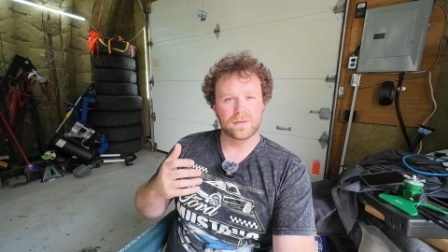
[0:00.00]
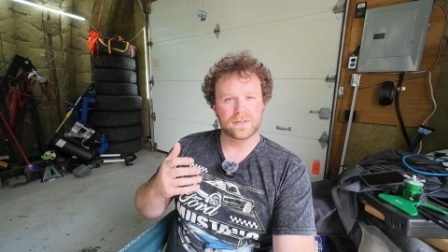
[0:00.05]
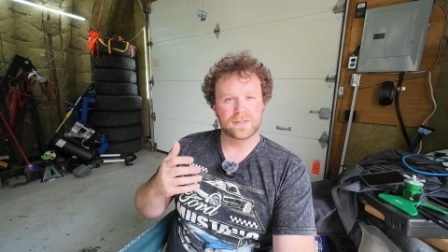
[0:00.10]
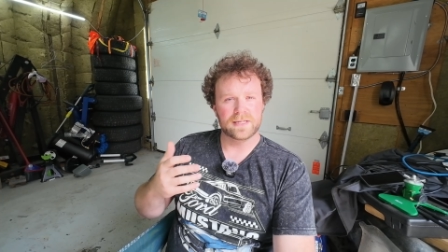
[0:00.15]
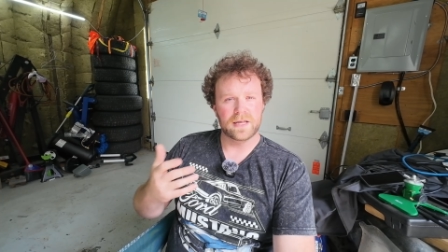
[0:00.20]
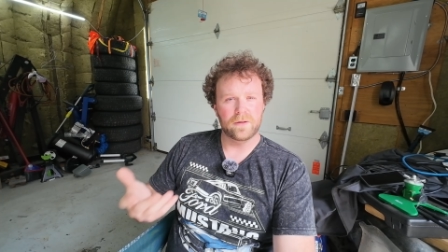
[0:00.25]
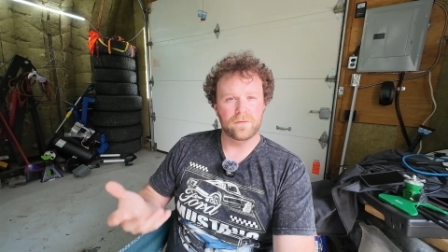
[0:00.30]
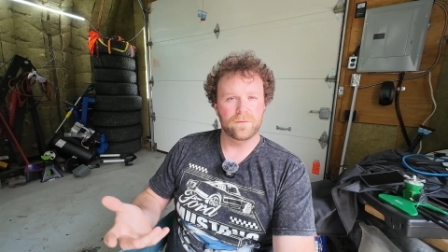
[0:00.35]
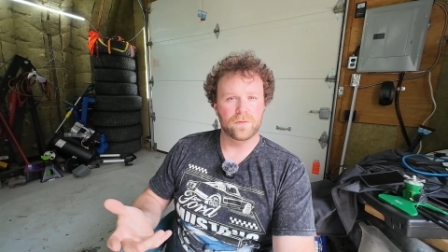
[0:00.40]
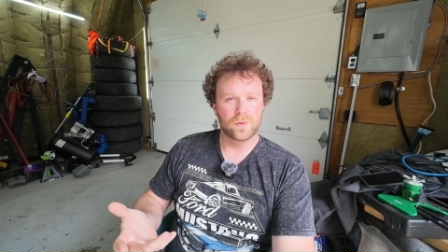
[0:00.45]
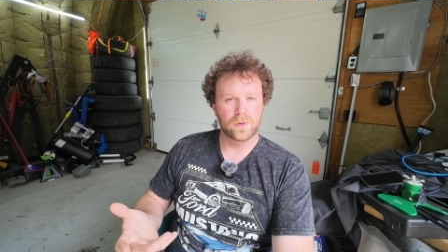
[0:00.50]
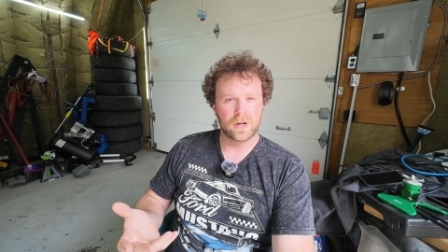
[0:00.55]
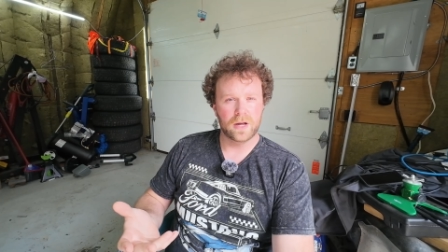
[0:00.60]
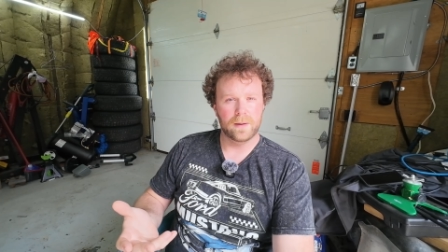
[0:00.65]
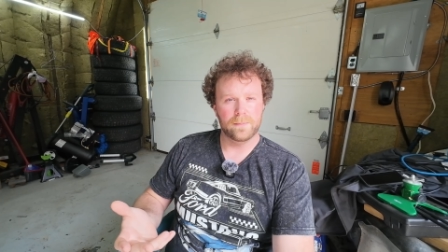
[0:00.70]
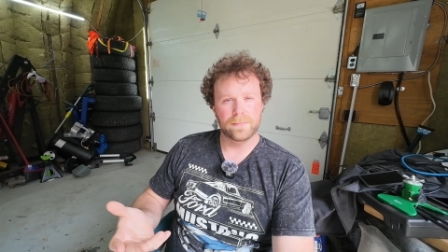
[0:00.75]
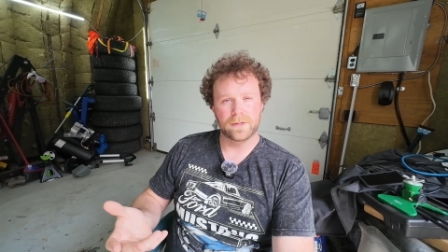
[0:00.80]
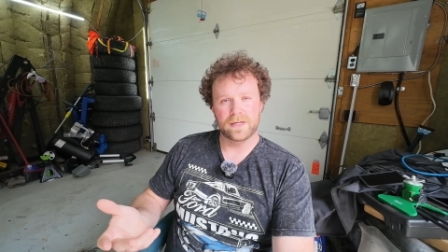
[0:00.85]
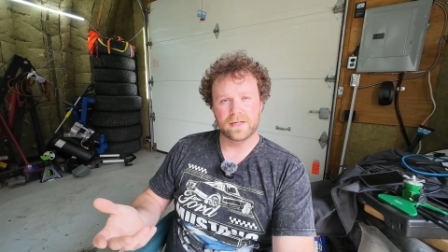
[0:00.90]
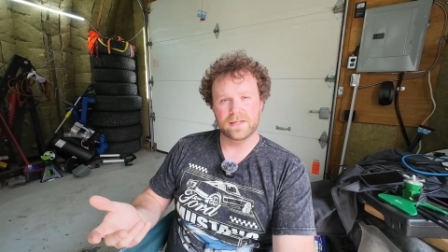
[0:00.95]
cell phone
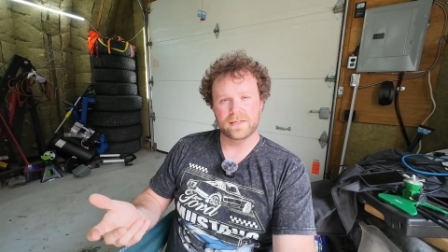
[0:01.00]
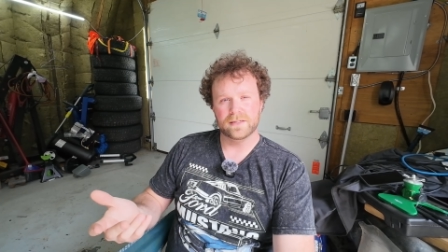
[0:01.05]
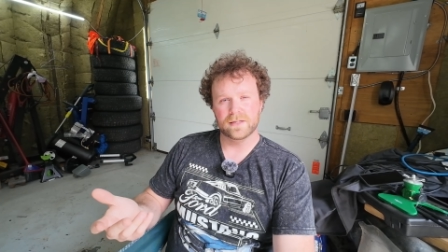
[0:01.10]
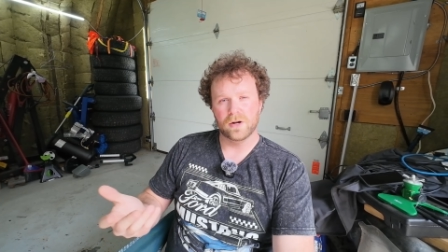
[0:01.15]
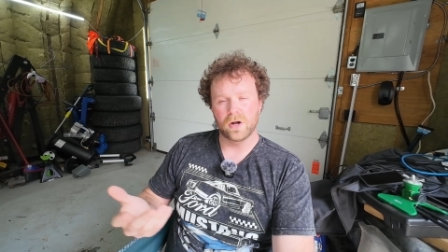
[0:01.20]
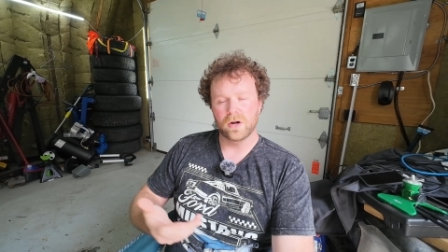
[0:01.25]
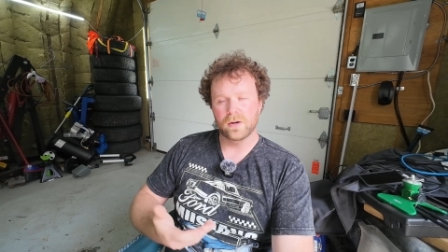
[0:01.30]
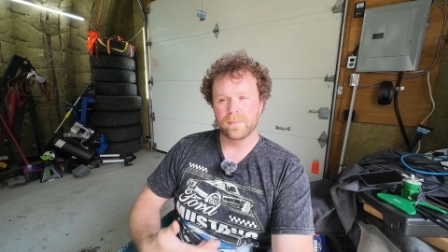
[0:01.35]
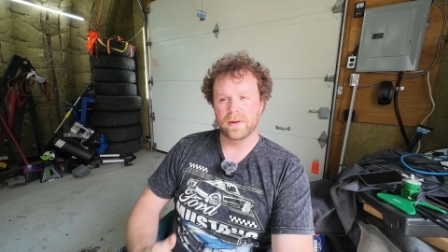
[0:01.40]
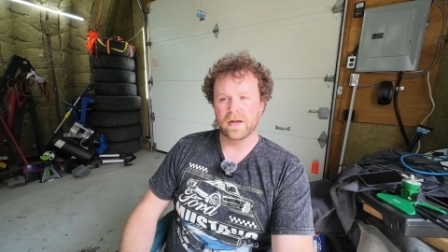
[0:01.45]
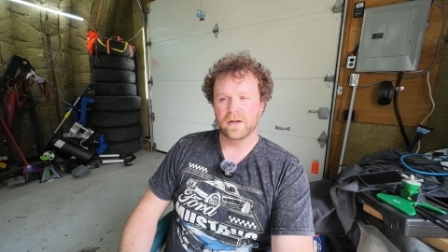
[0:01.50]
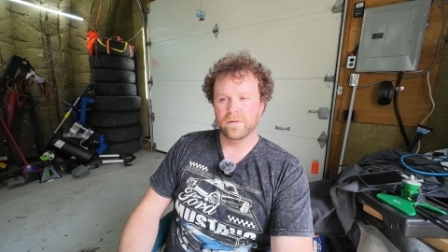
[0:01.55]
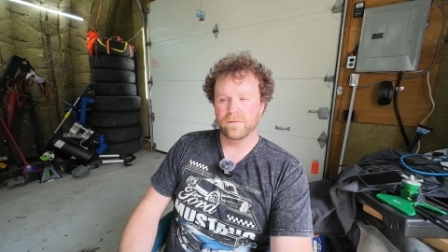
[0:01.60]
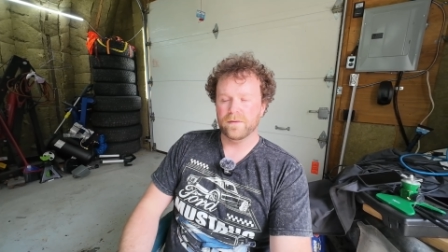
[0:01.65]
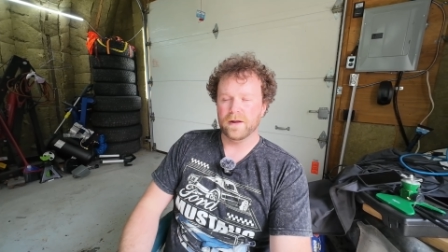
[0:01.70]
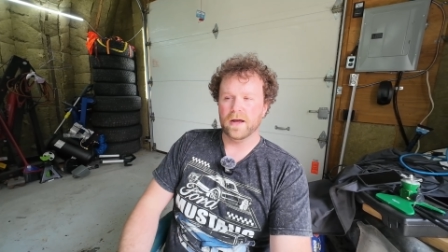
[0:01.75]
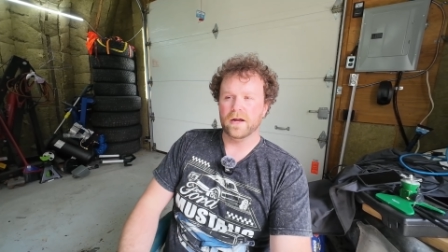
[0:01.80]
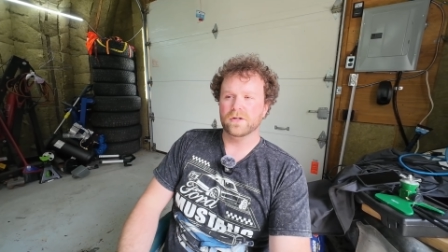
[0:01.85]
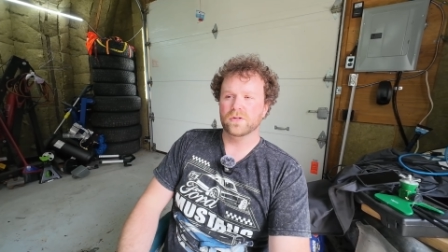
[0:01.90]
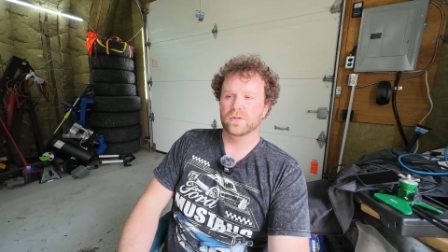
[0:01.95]
companies and auto
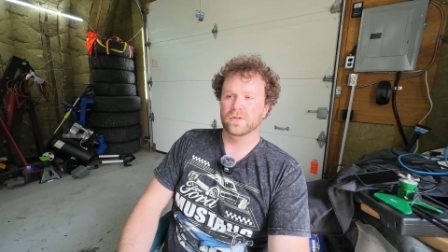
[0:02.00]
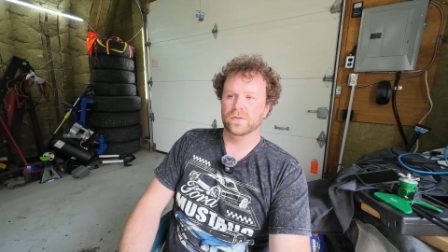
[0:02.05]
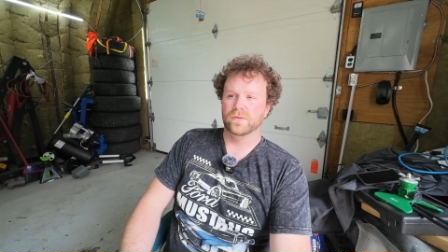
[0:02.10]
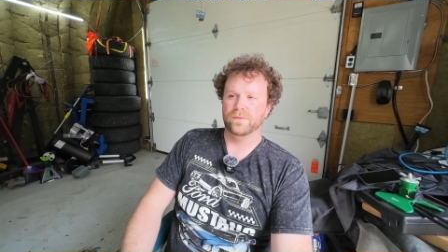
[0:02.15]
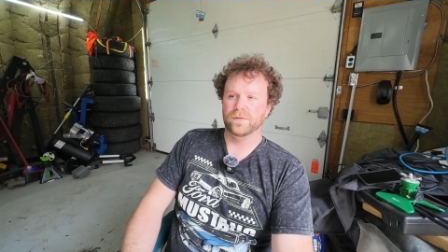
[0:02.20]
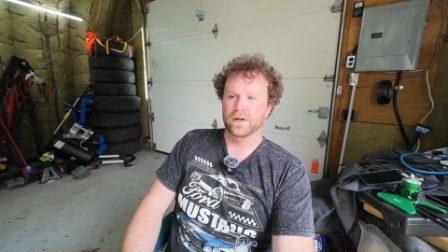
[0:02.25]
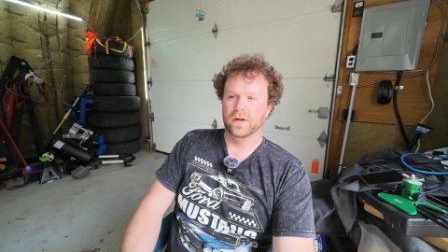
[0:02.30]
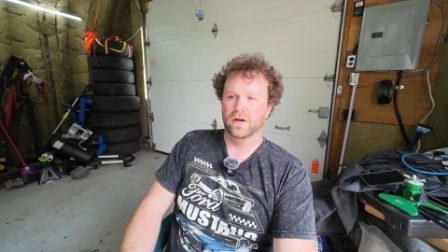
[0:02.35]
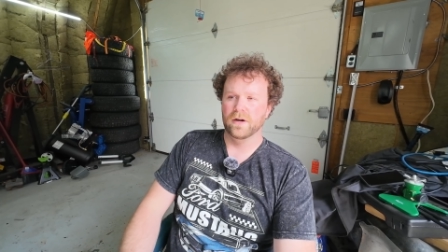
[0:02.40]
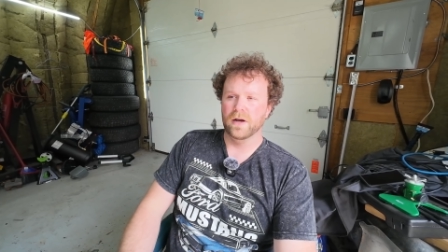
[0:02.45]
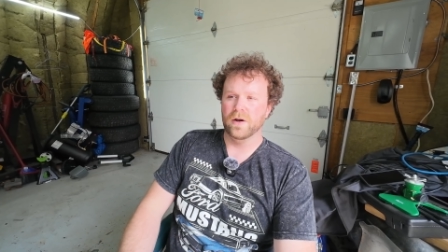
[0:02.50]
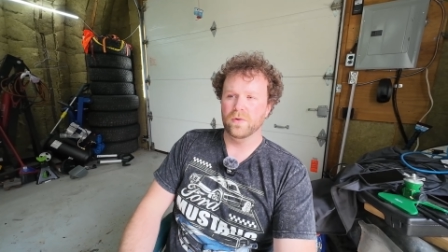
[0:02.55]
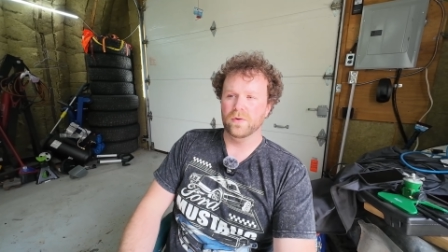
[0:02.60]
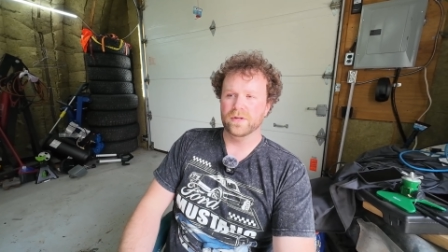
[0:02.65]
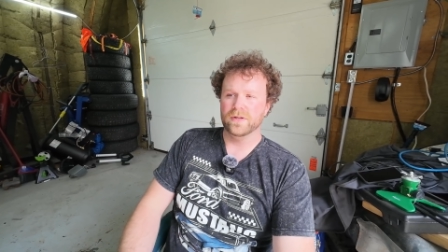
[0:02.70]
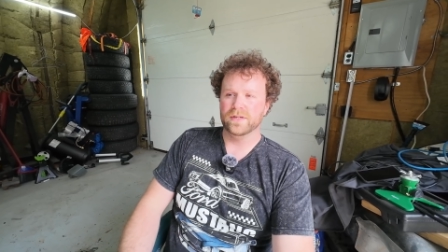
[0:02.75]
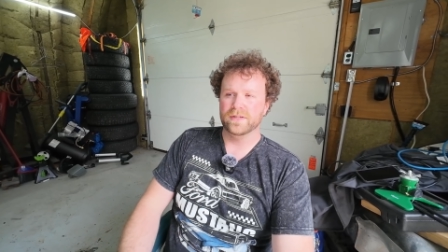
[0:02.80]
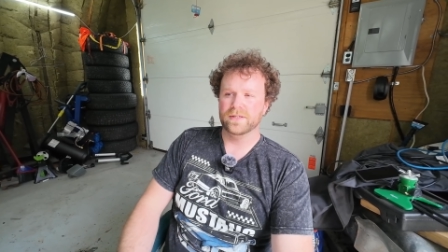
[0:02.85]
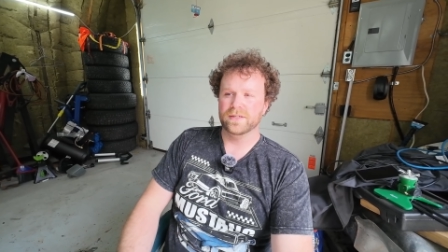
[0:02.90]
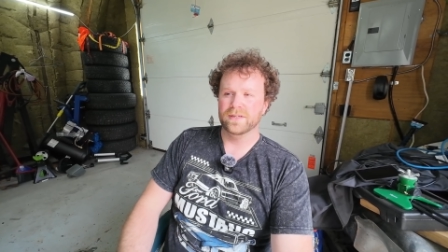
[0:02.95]
manufacturers figured
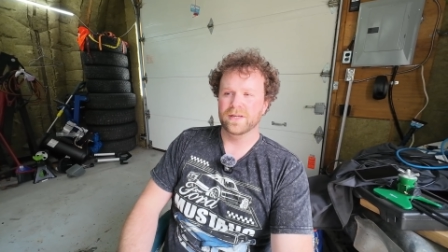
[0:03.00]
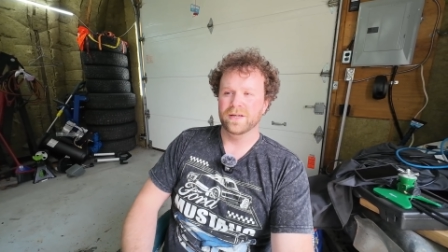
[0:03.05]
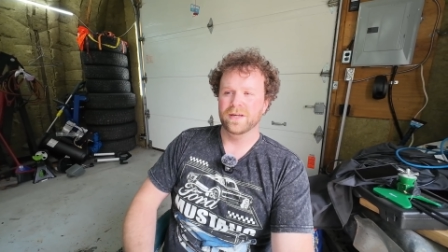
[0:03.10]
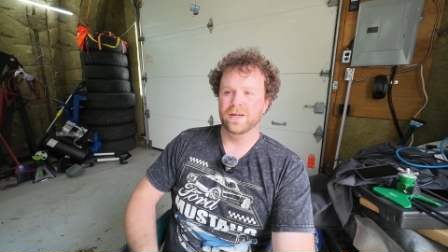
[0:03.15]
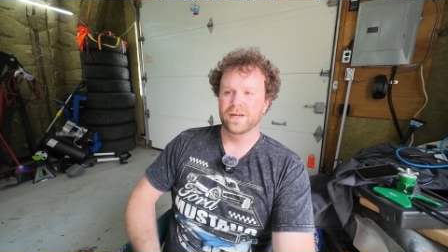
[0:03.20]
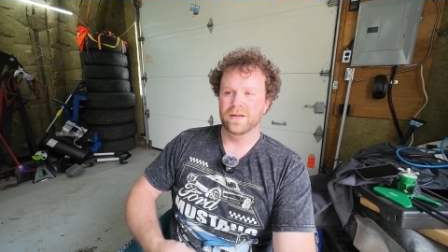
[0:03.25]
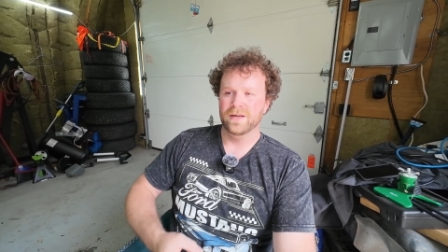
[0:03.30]
out is